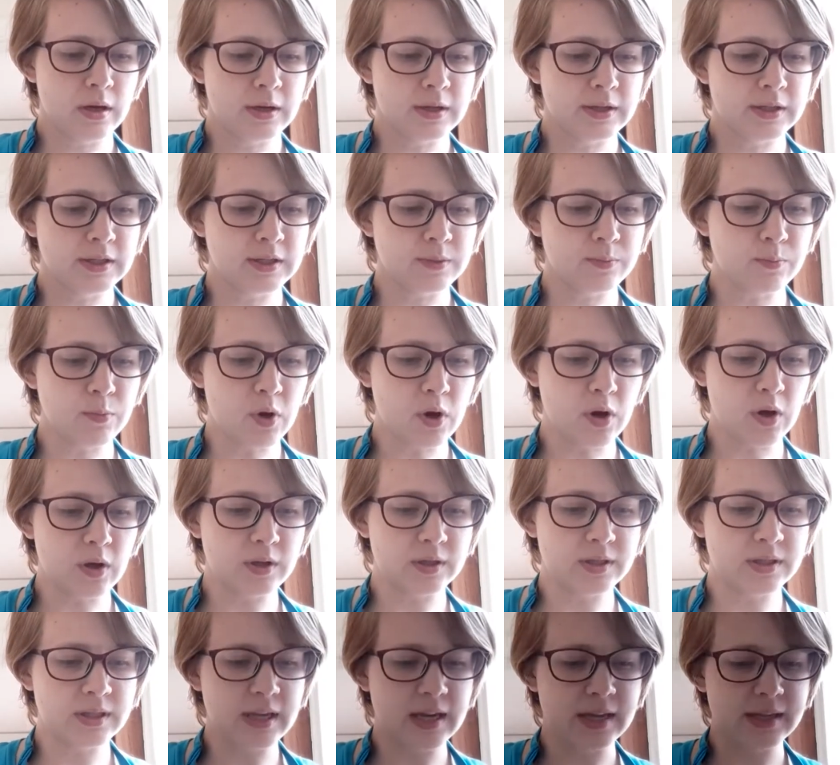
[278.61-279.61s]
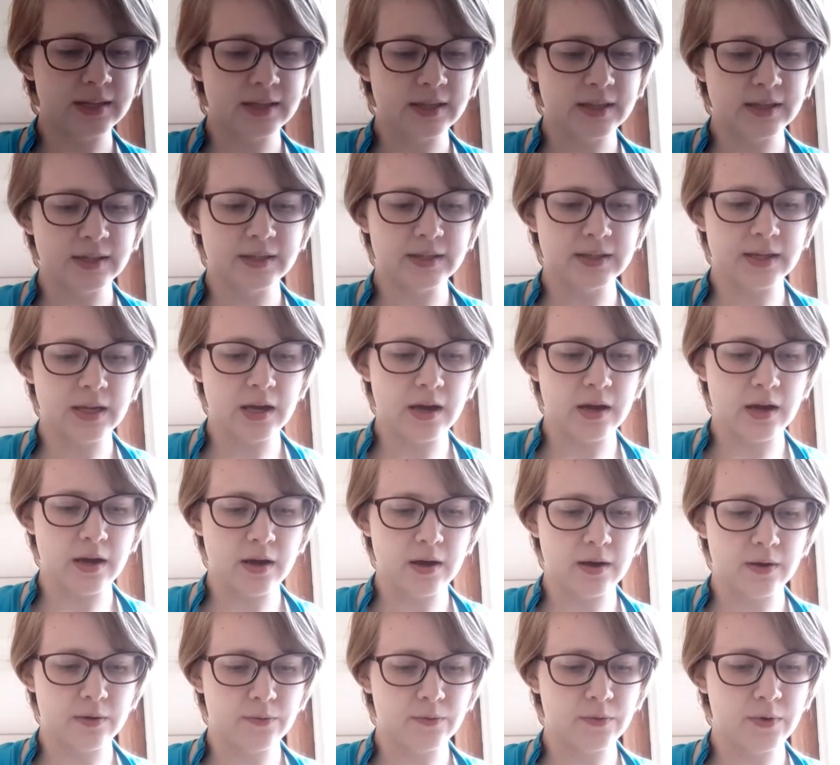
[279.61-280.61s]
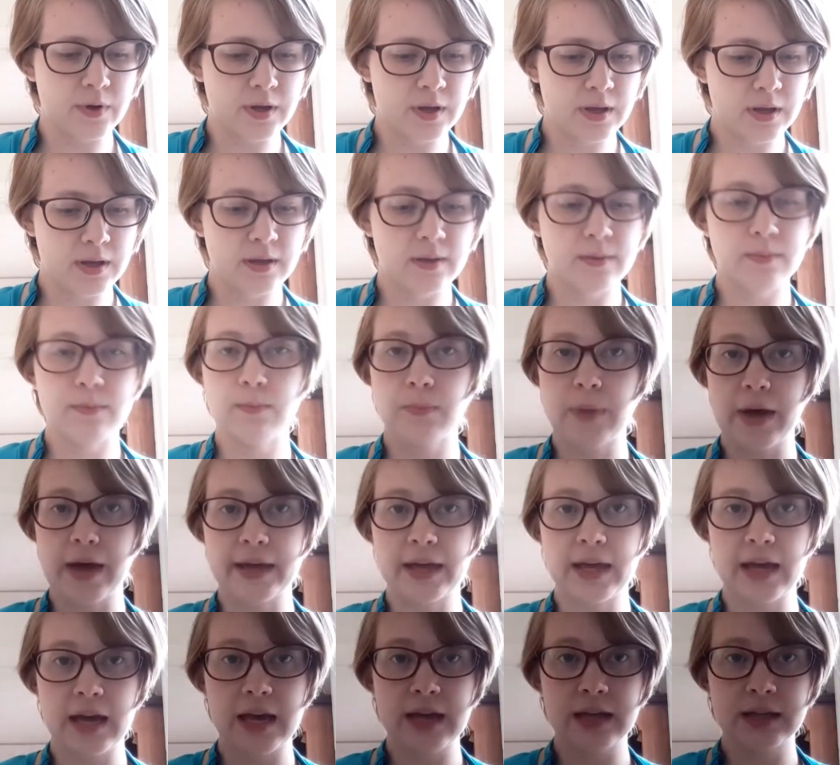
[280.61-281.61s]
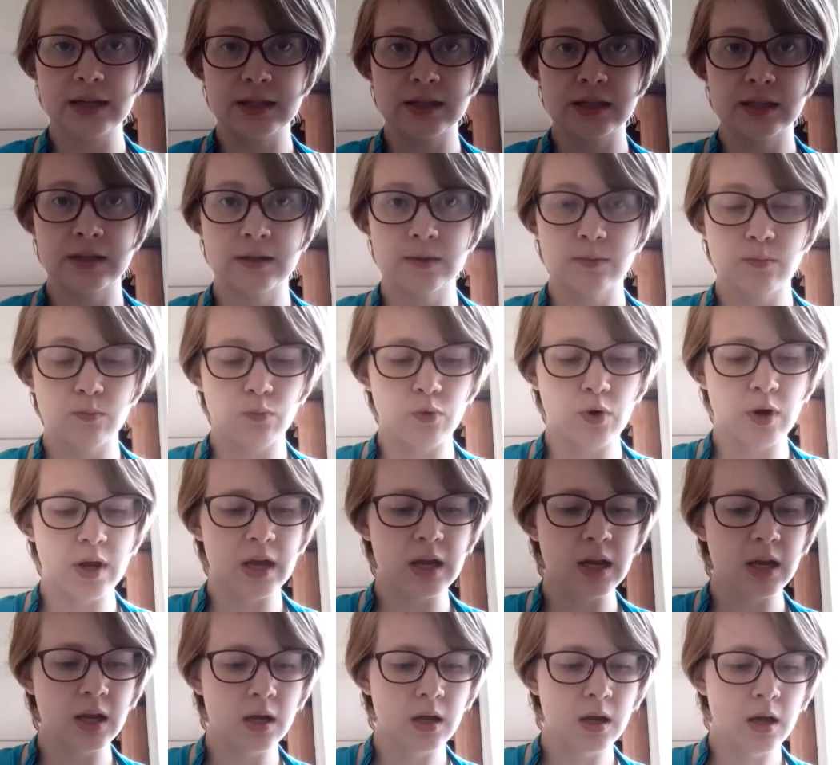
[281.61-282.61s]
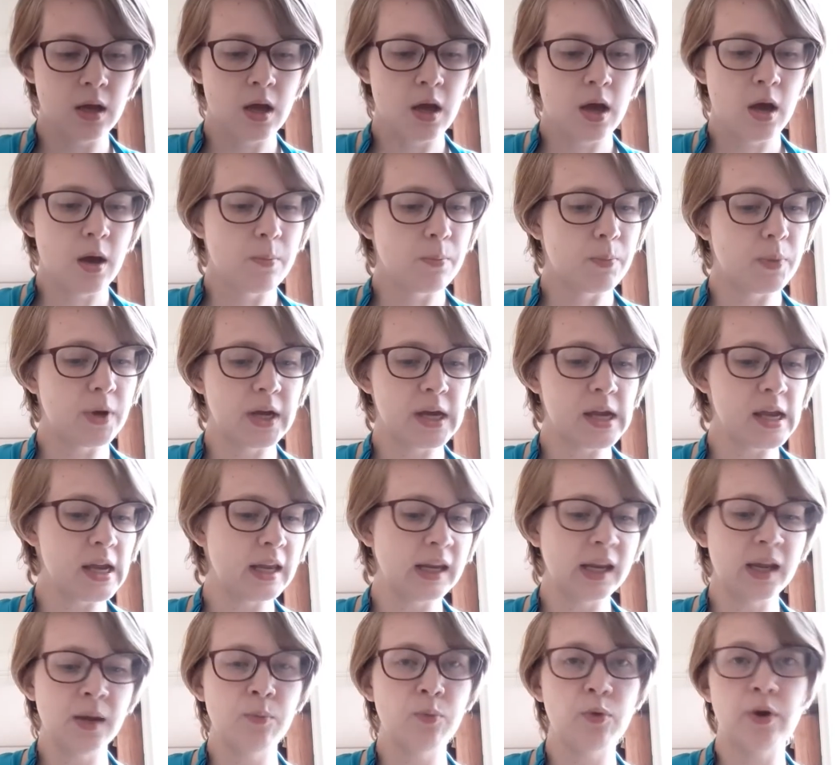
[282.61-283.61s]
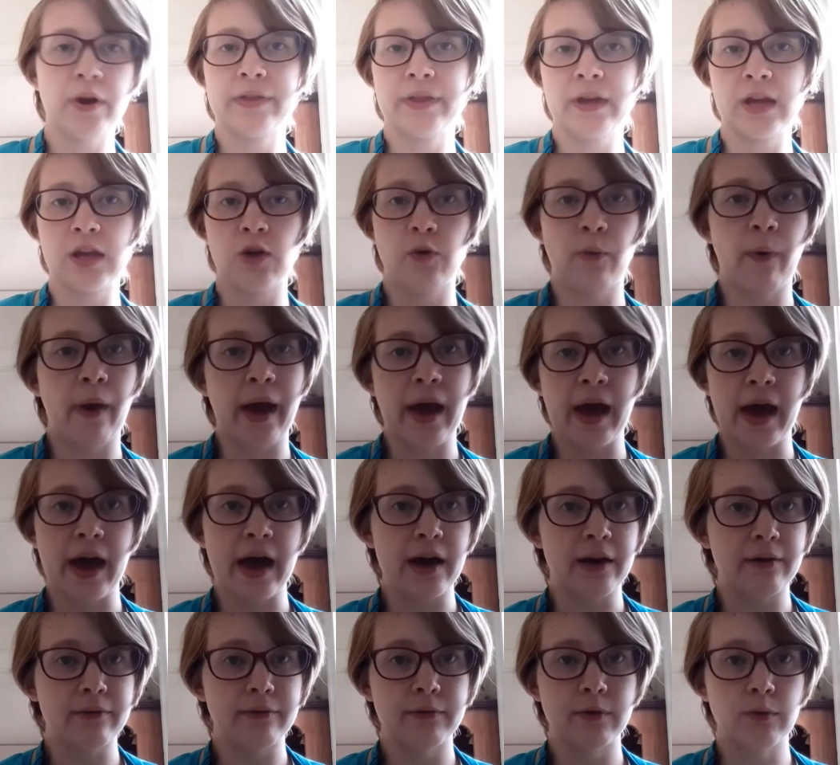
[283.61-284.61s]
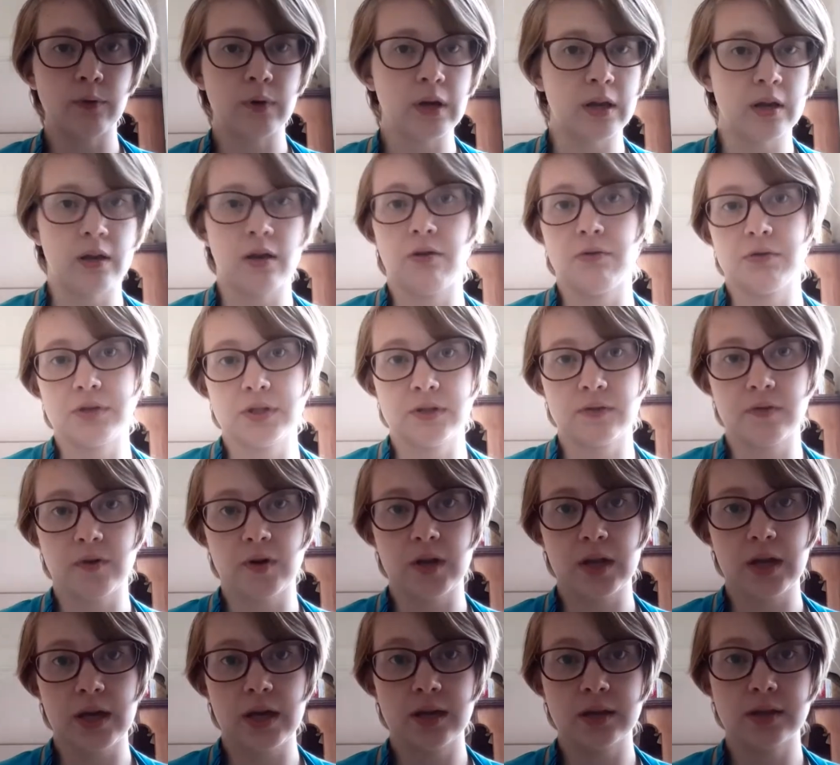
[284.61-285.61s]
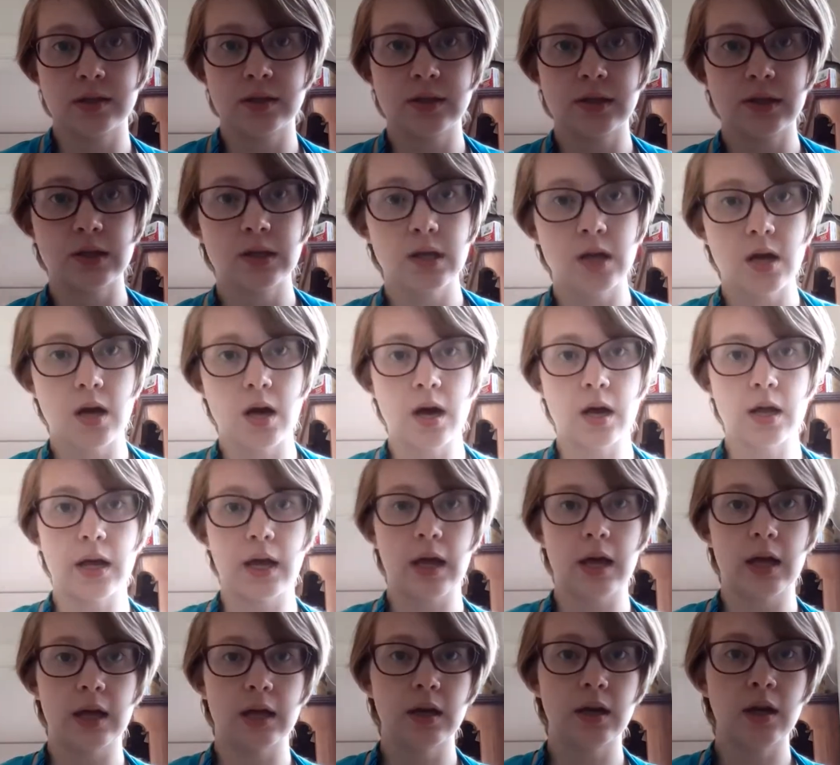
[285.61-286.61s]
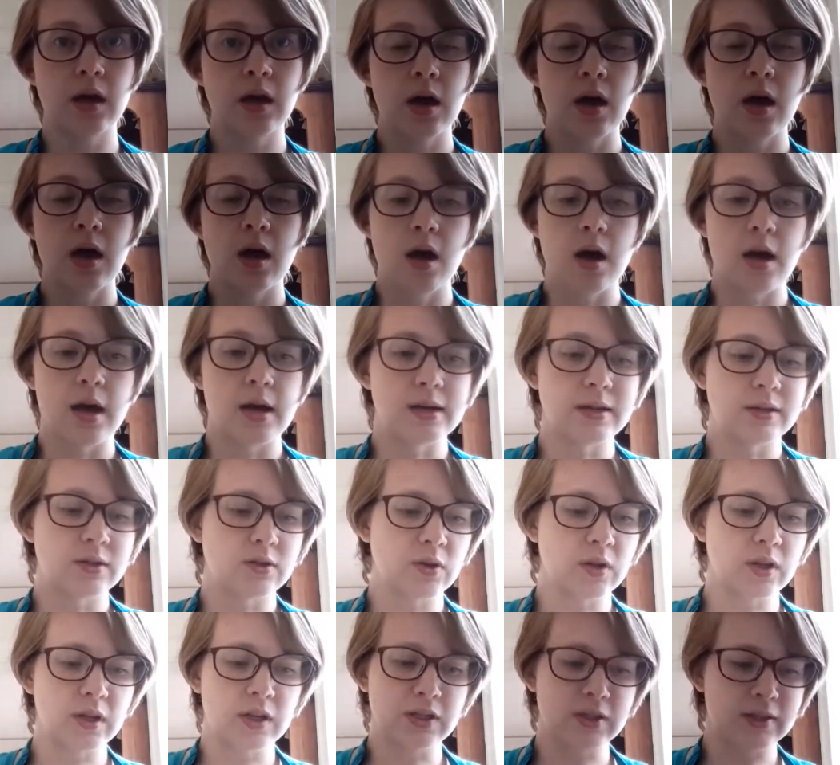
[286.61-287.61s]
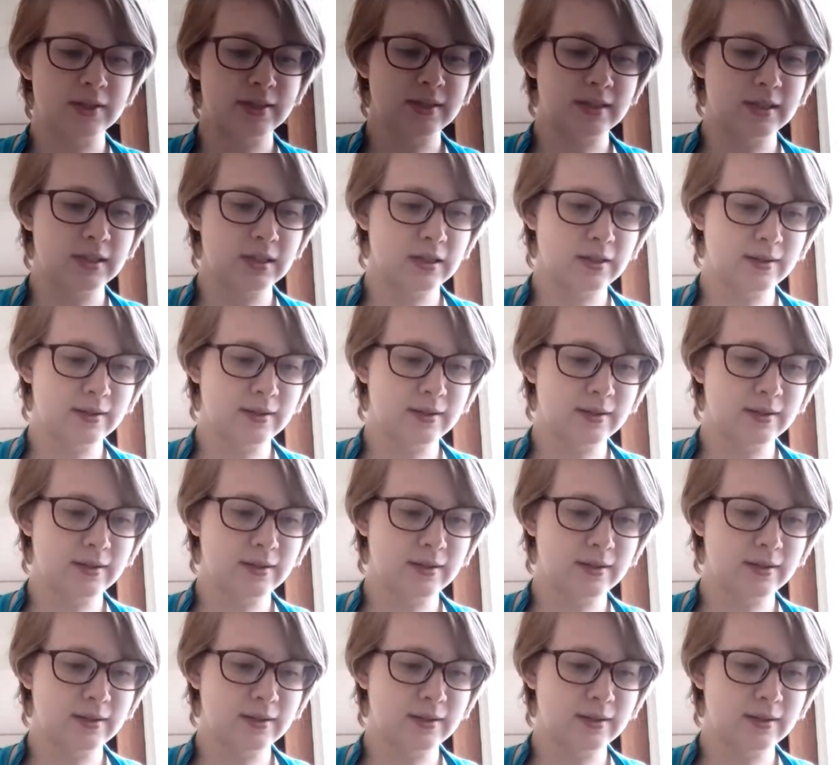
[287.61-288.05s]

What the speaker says: small slices of baguette bread, but any bread that you have, you can use for this. Again, it's really just,